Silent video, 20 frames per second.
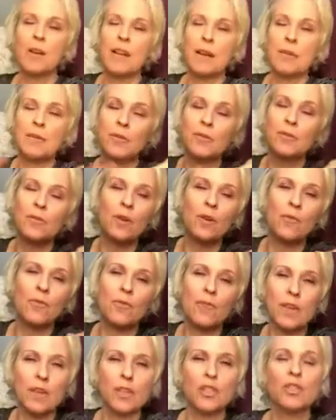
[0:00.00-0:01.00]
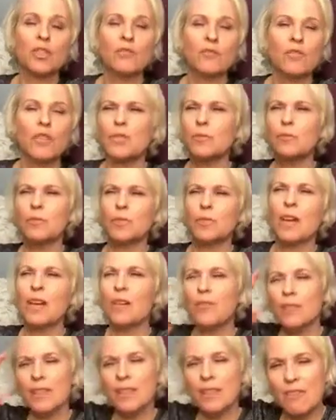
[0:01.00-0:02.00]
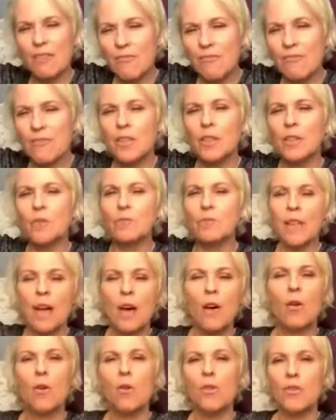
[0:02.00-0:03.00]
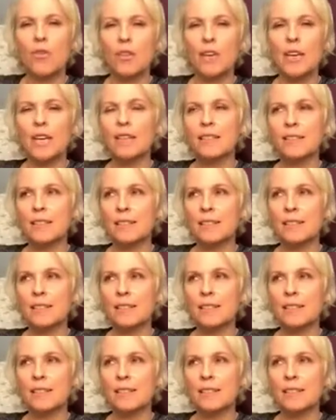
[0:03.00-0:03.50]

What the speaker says: I don't know if they filmed, I don't think they filmed that whole thing.